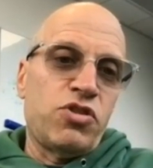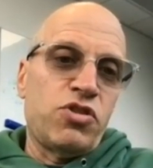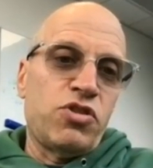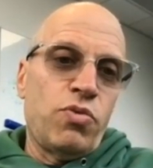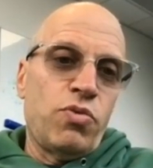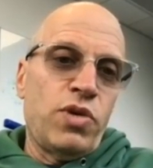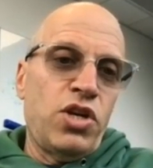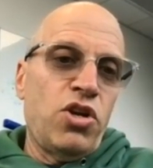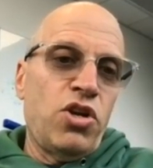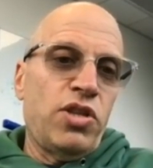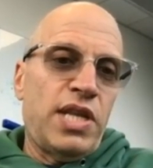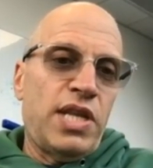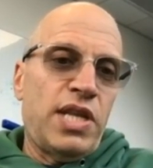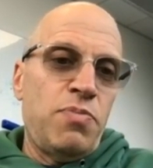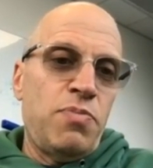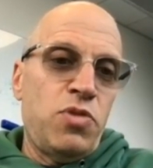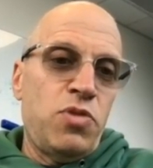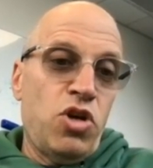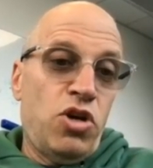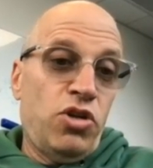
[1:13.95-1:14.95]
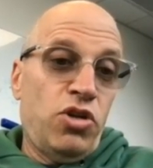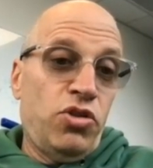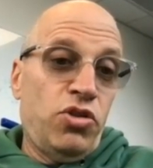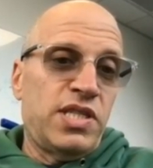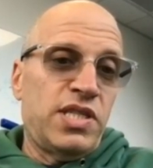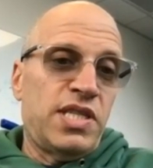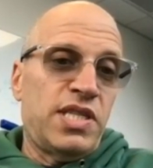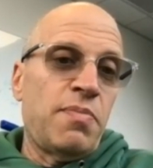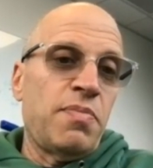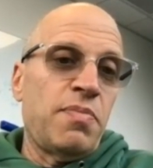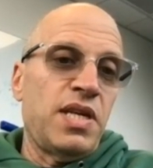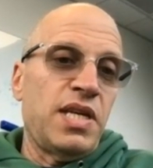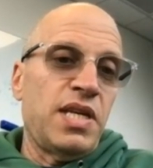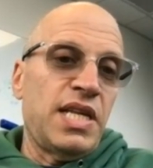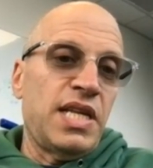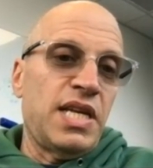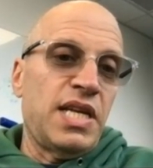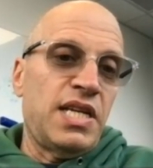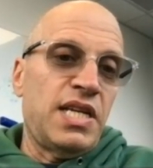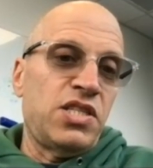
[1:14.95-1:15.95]
So I'm not doing something
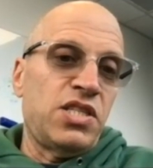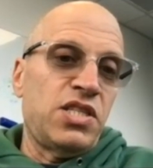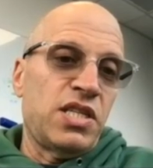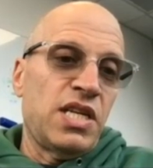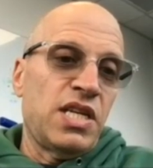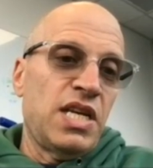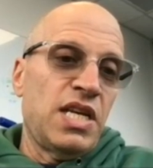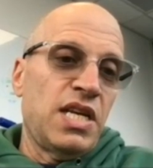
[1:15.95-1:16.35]
that is